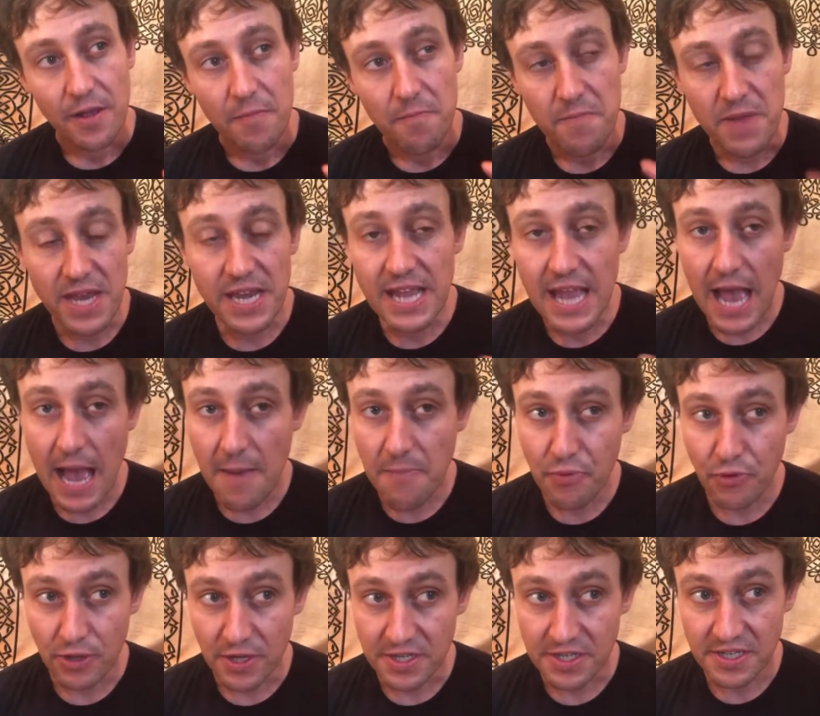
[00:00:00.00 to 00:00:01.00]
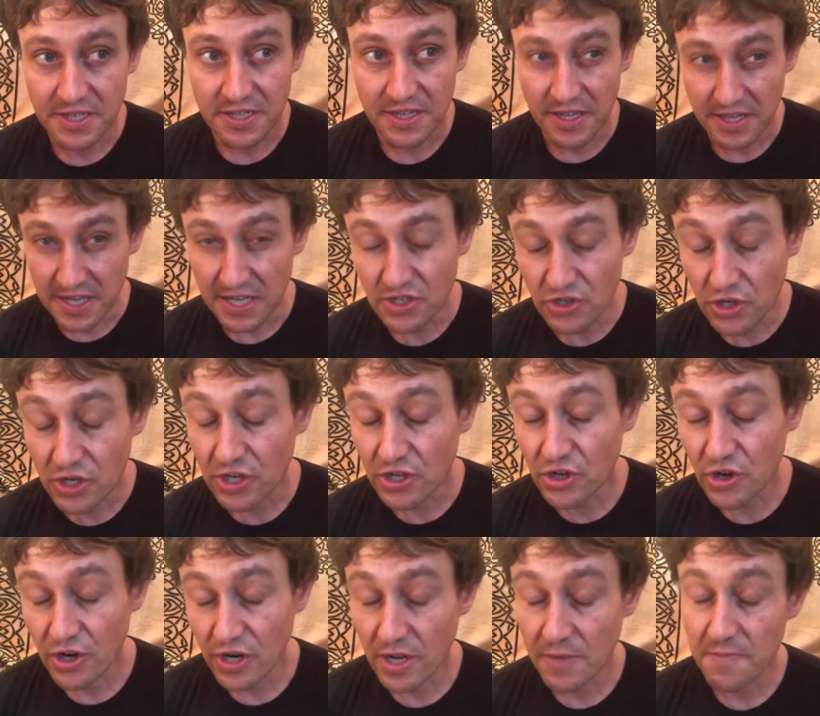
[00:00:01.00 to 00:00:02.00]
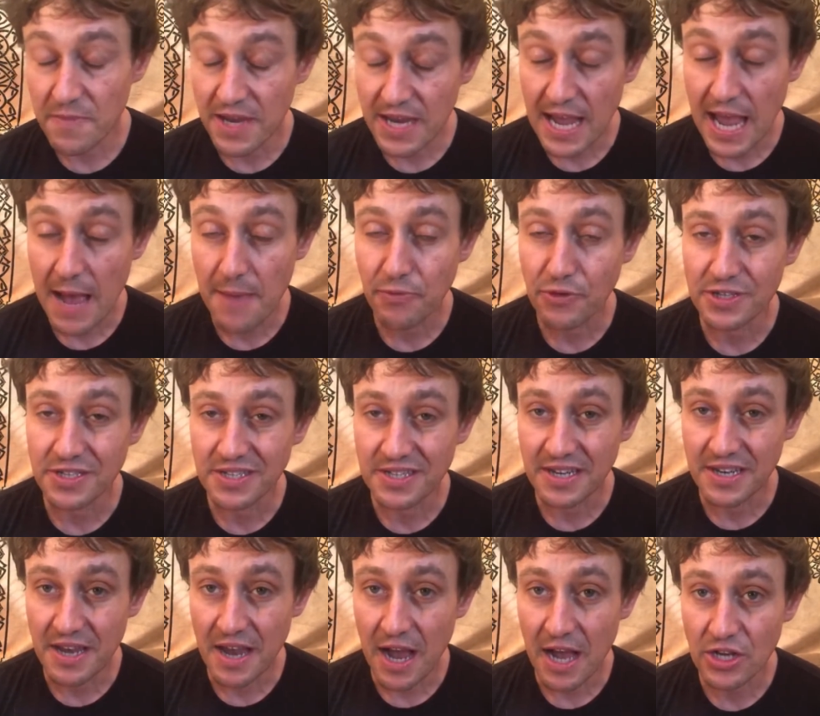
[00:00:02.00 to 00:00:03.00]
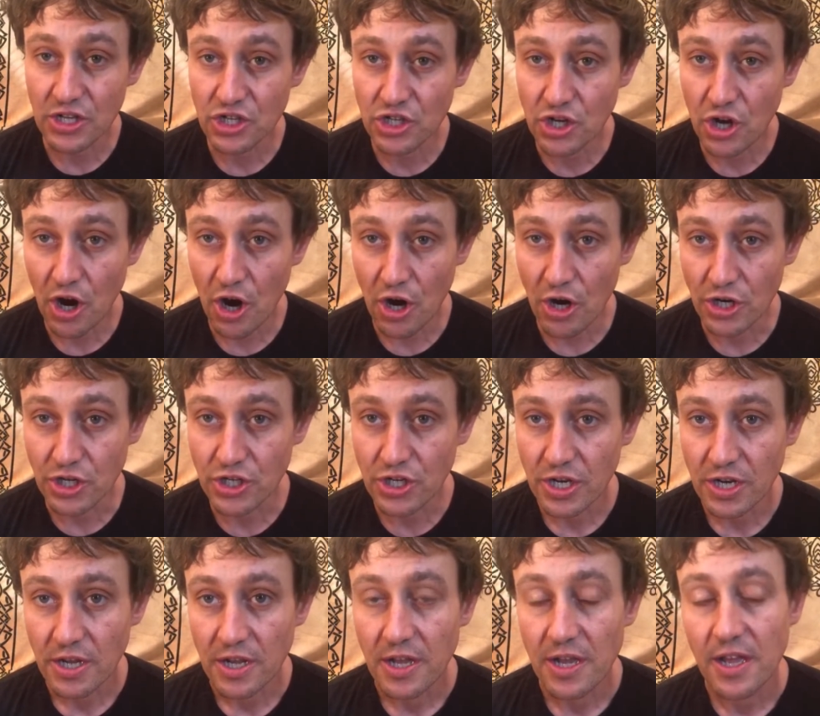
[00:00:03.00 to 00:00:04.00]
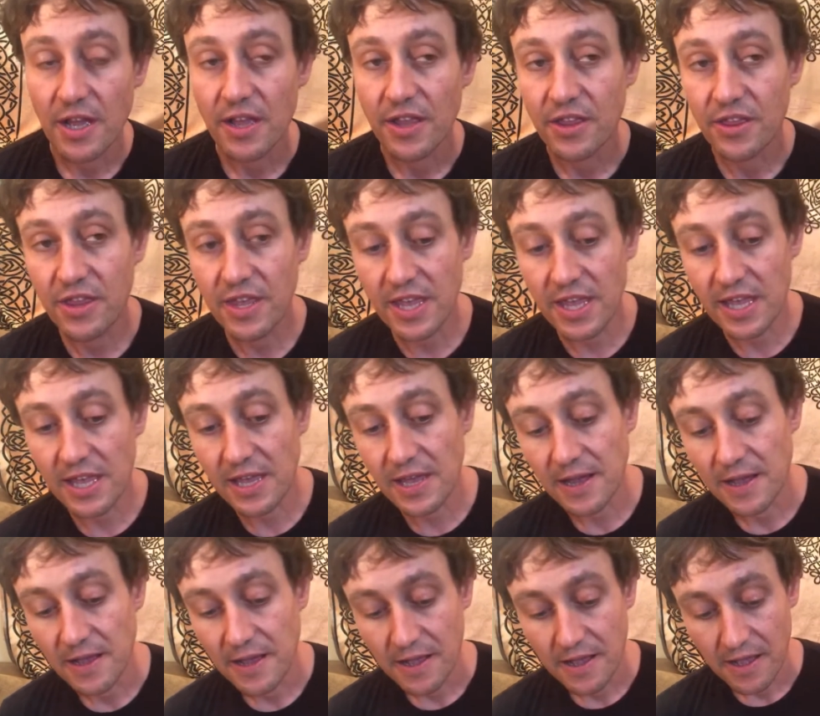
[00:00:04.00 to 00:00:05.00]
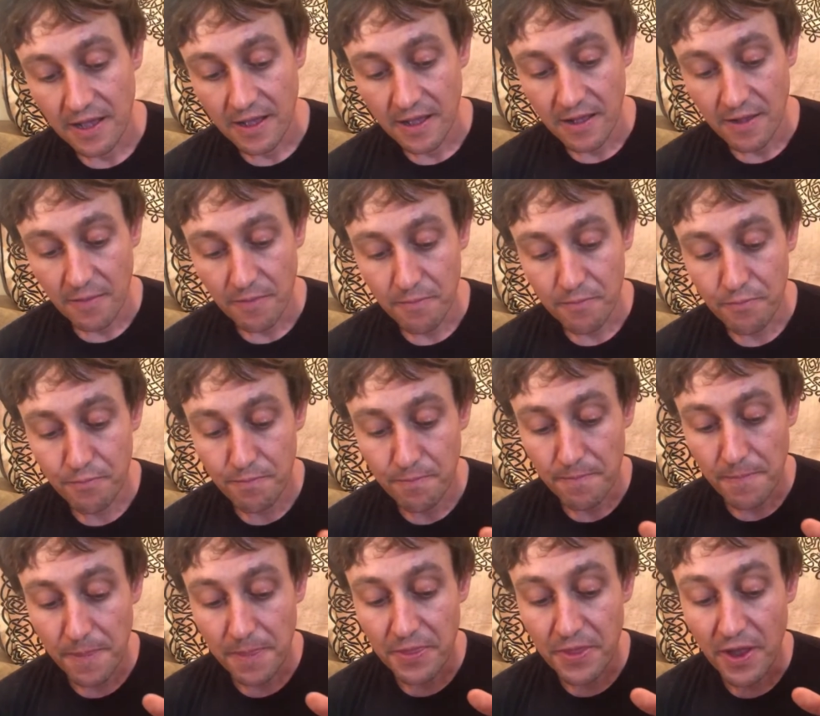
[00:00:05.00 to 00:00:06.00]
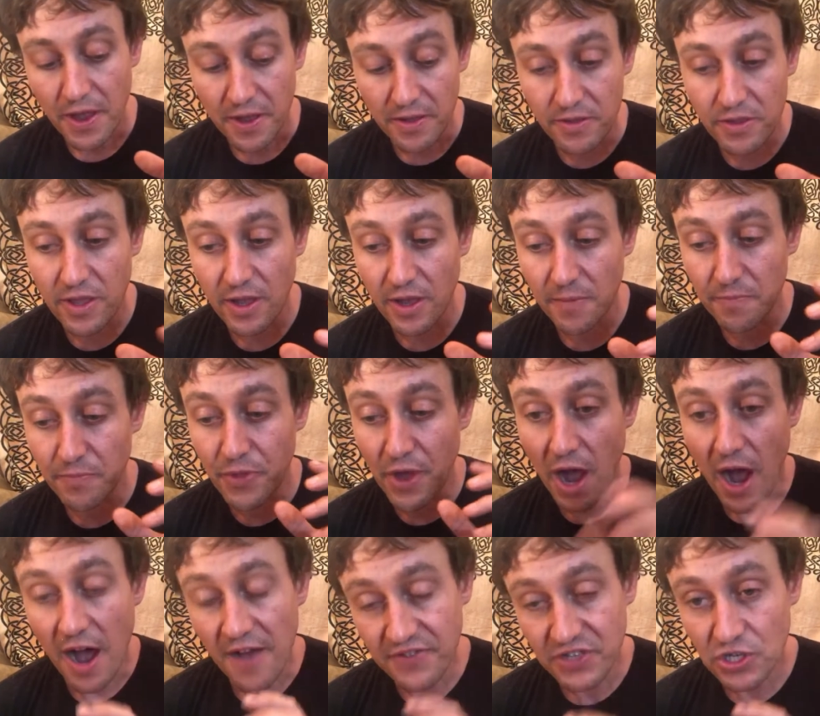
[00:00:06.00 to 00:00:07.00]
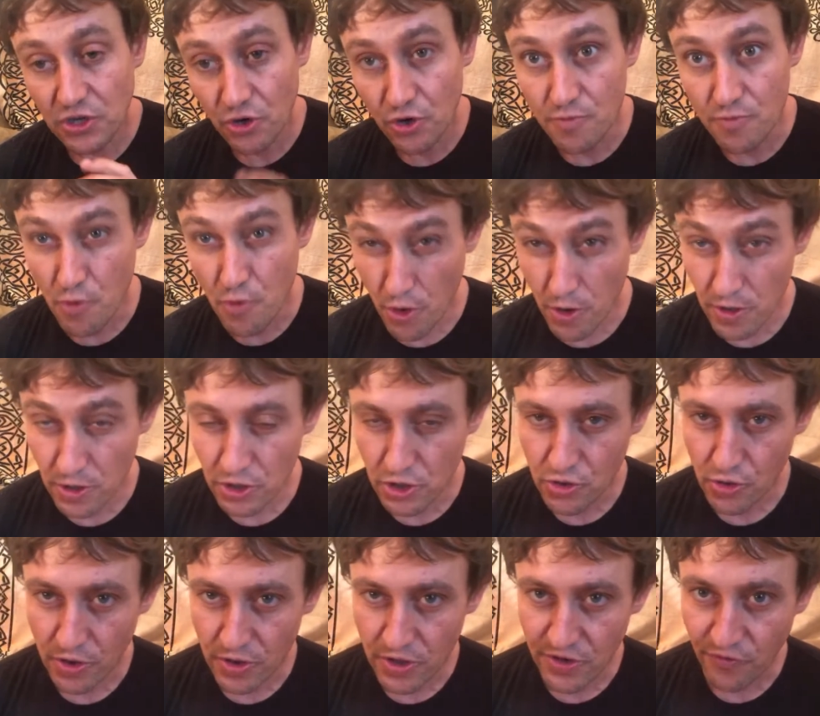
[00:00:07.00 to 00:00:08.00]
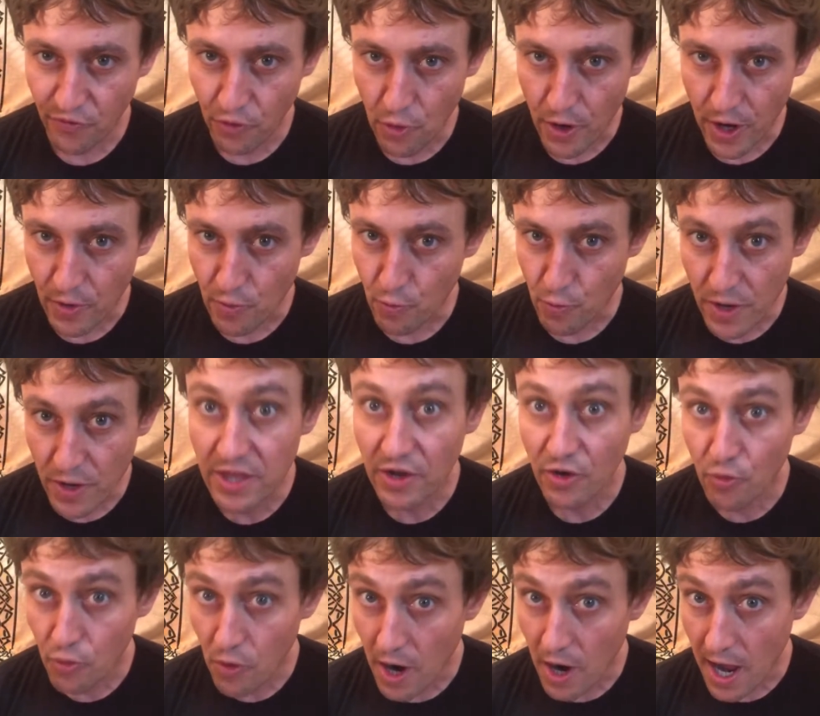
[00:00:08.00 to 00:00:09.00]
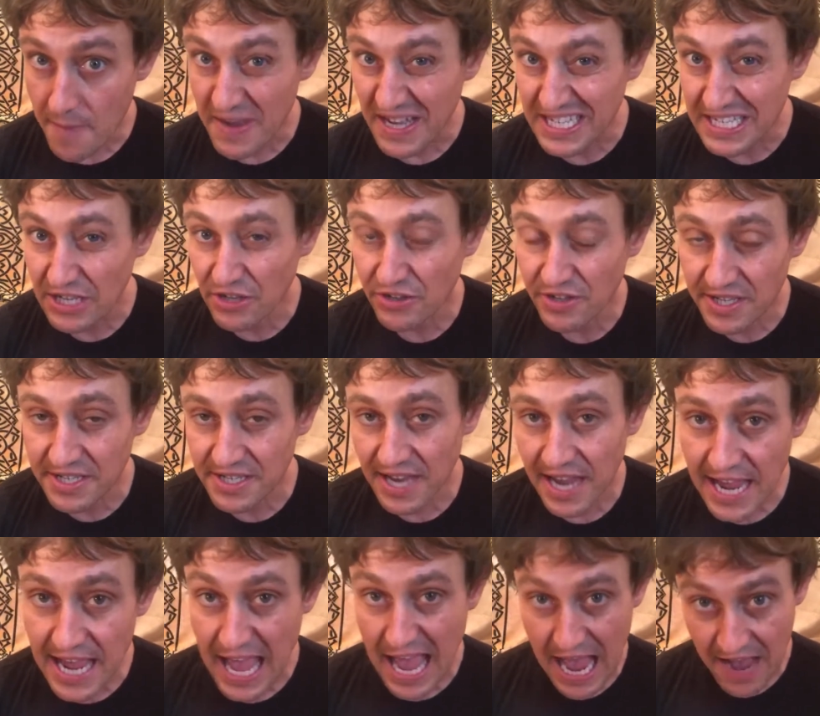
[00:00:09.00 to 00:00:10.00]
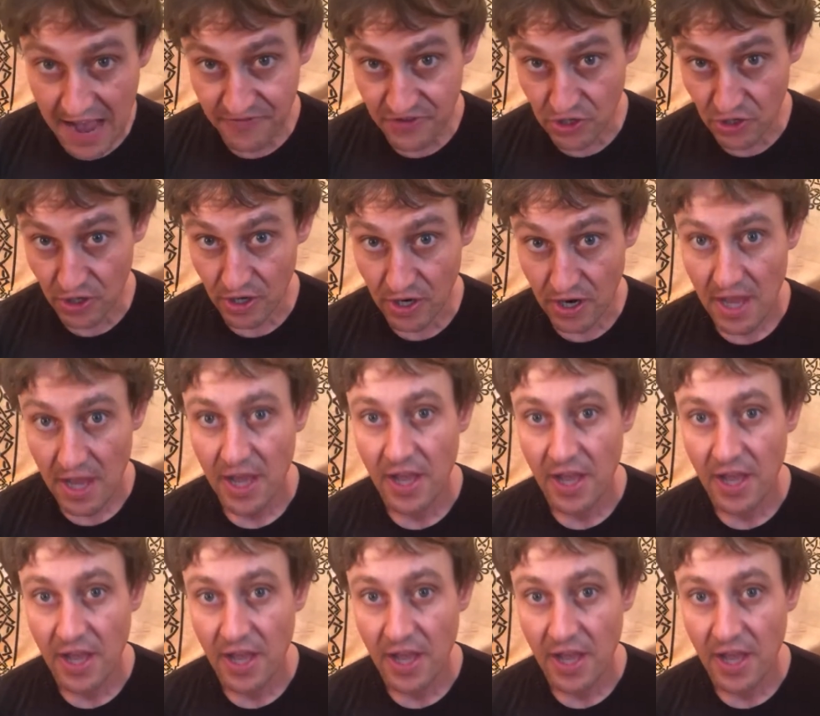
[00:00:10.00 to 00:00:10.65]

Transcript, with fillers: Minneapolis, the district attorney in Minneapolis did not charge The, the the the officer who murdered George Floyd with a crime until the day after